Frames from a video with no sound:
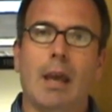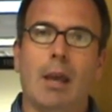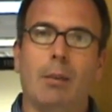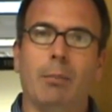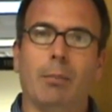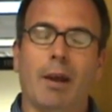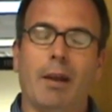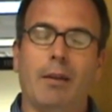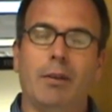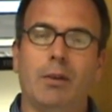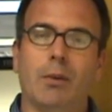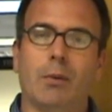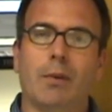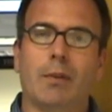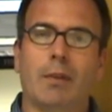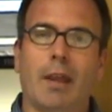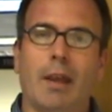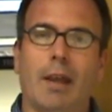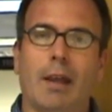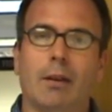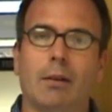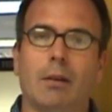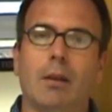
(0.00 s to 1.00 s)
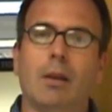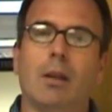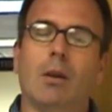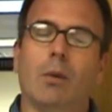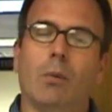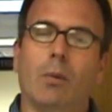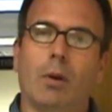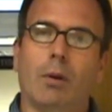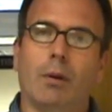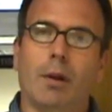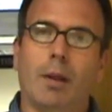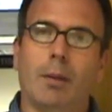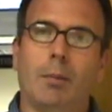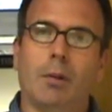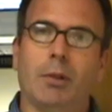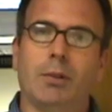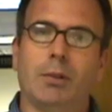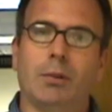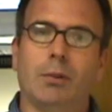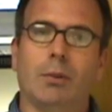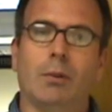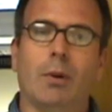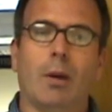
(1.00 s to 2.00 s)
And by doing that, we were able
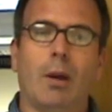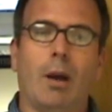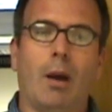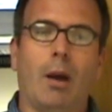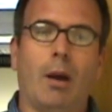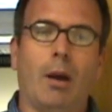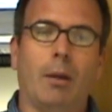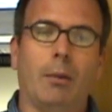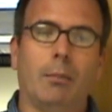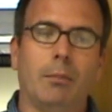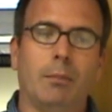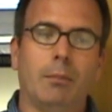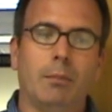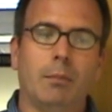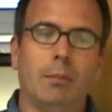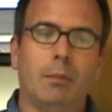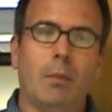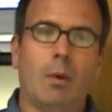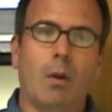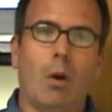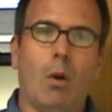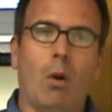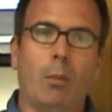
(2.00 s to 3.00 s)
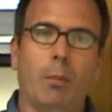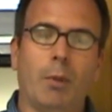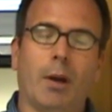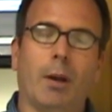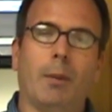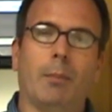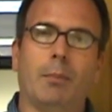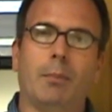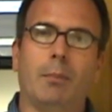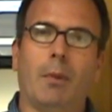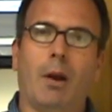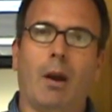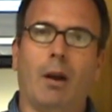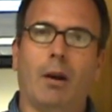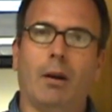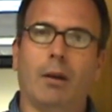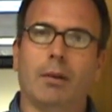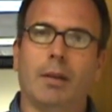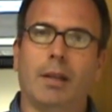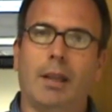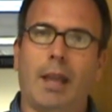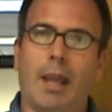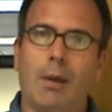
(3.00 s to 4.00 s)
to open up
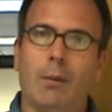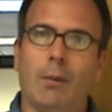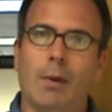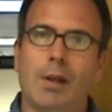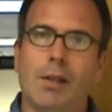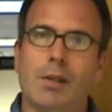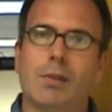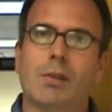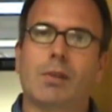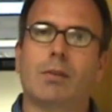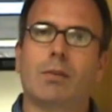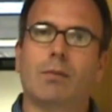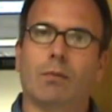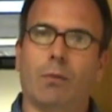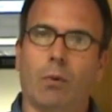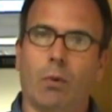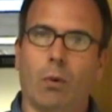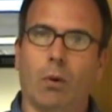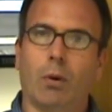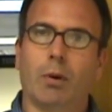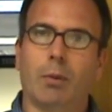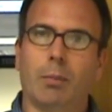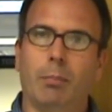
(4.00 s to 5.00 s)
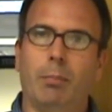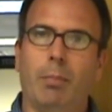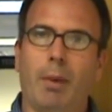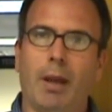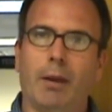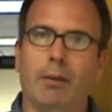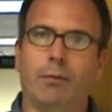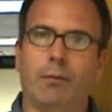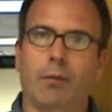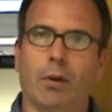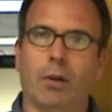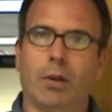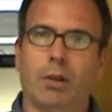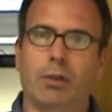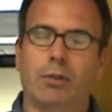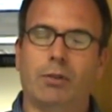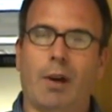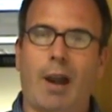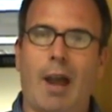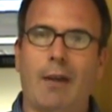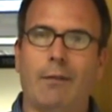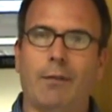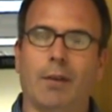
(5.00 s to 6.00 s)
our gateways for good
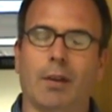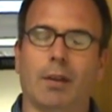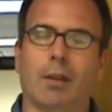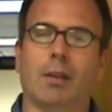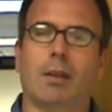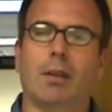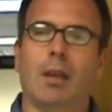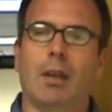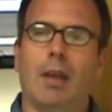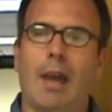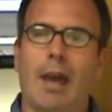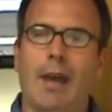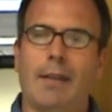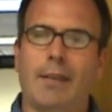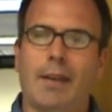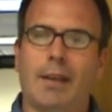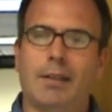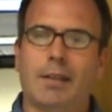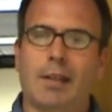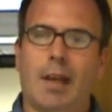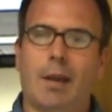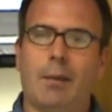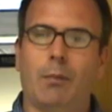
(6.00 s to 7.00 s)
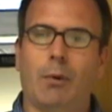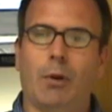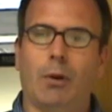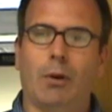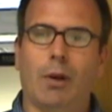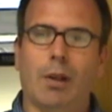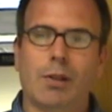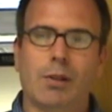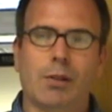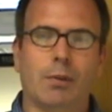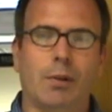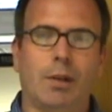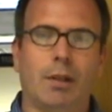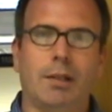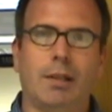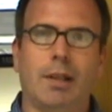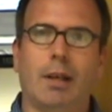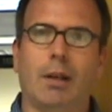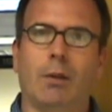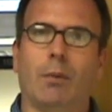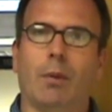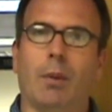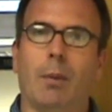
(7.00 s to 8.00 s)
traffic. At that time, we were also
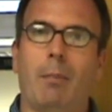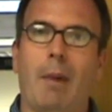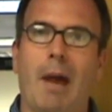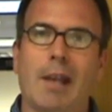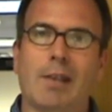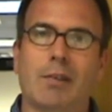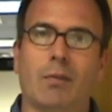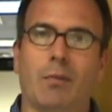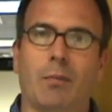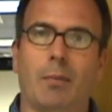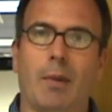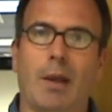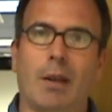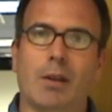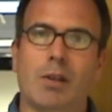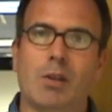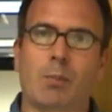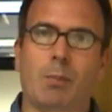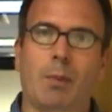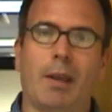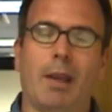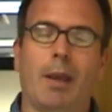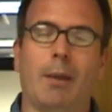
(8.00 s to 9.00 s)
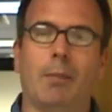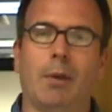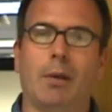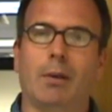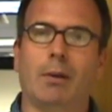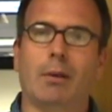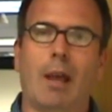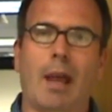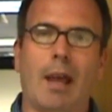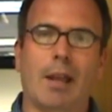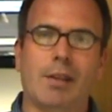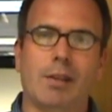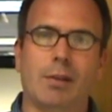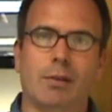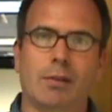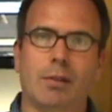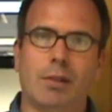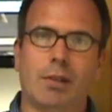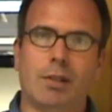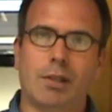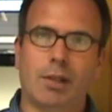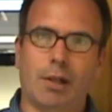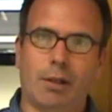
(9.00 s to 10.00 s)
inundated with a massive amount of spam and had
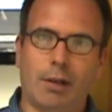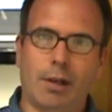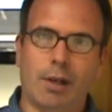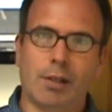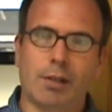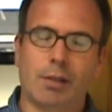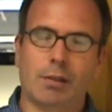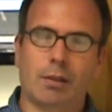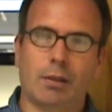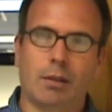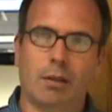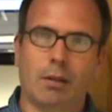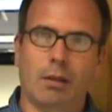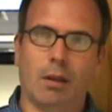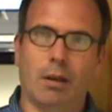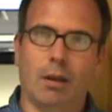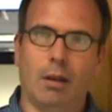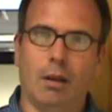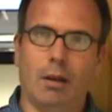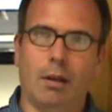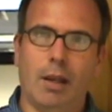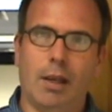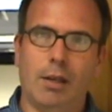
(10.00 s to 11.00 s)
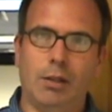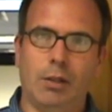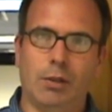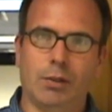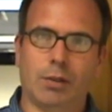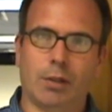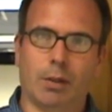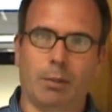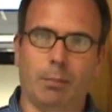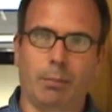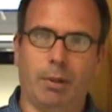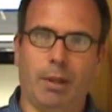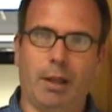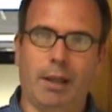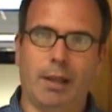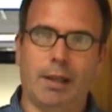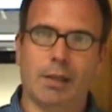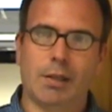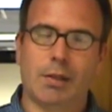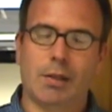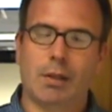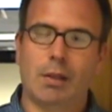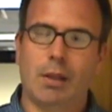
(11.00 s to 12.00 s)
serious end user
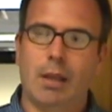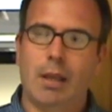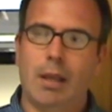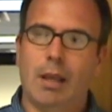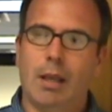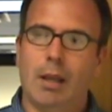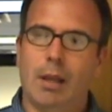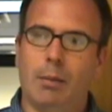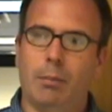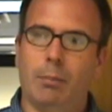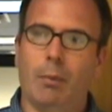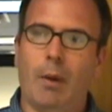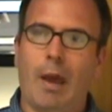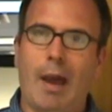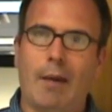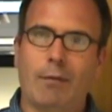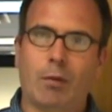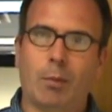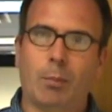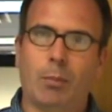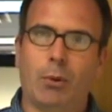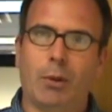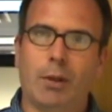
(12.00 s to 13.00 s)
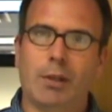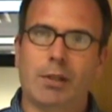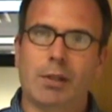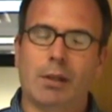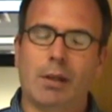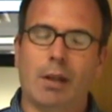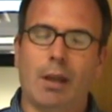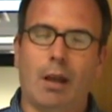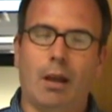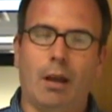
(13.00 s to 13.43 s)
complaints. And after putting